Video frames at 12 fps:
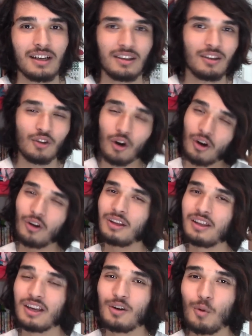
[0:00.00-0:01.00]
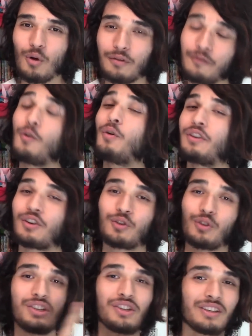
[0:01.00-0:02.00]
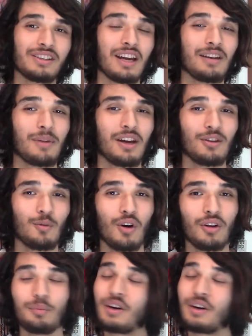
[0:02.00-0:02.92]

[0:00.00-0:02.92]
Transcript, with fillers: not only the award for the cringiest anime in the world,